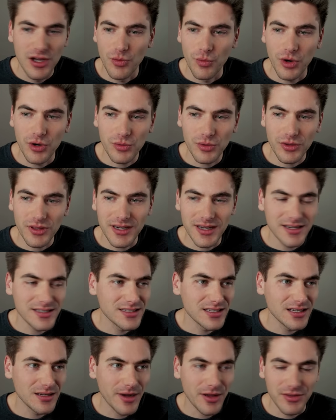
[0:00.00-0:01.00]
One really nice
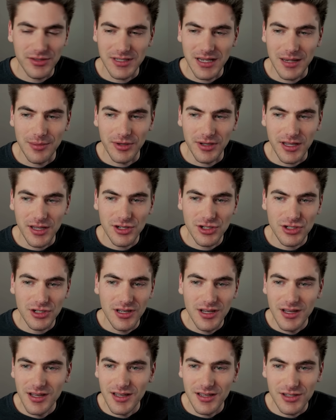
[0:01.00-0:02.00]
thing about this application,
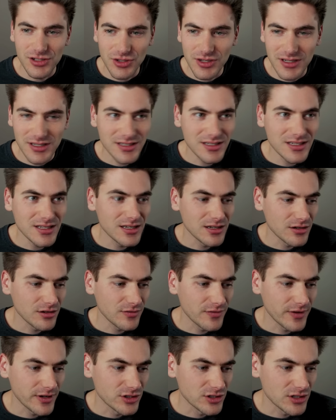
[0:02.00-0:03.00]
as you can see here,
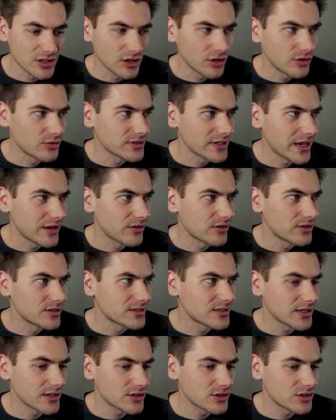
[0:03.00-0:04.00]
if I just close out of this
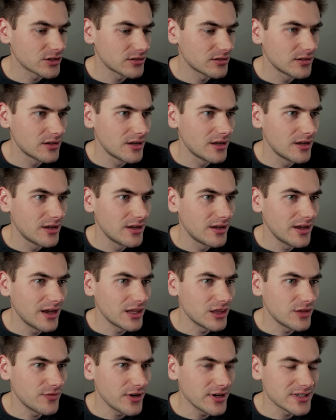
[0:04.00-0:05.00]
section,
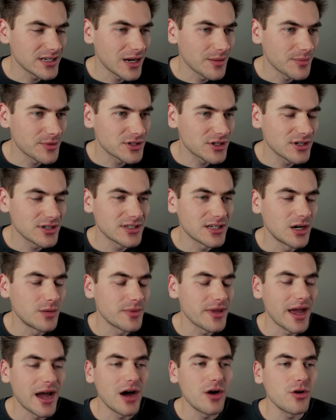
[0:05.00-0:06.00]
at the very top, it's going to tell
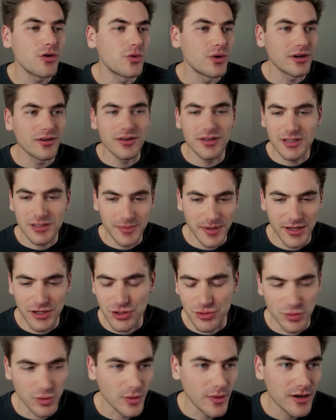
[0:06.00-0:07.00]
me how quickly this page
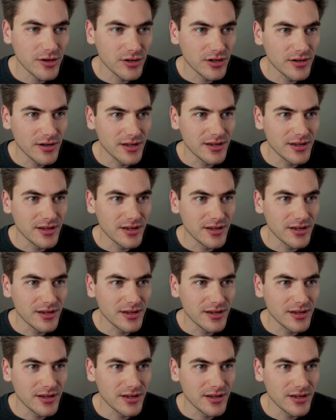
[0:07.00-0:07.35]
is re-rendered.